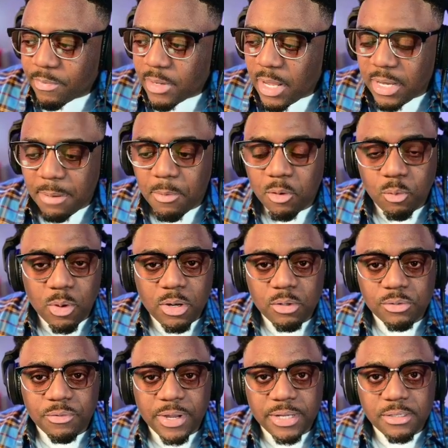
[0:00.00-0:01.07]
they both won those
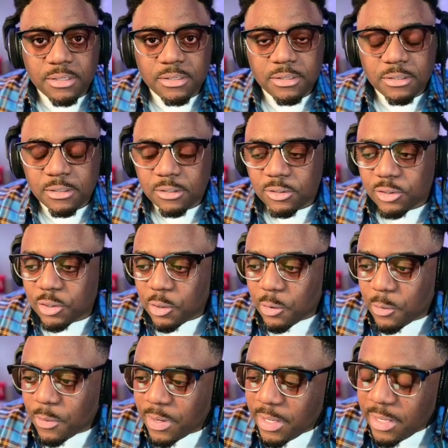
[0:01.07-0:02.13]
fights.
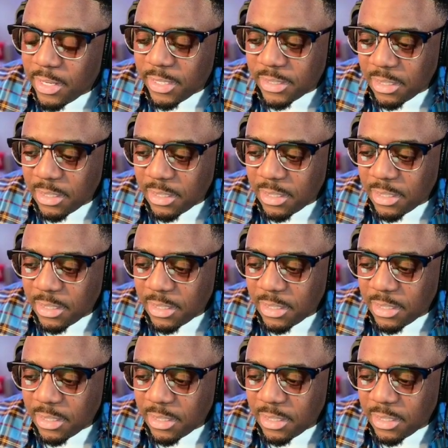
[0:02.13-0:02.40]
So it's gonna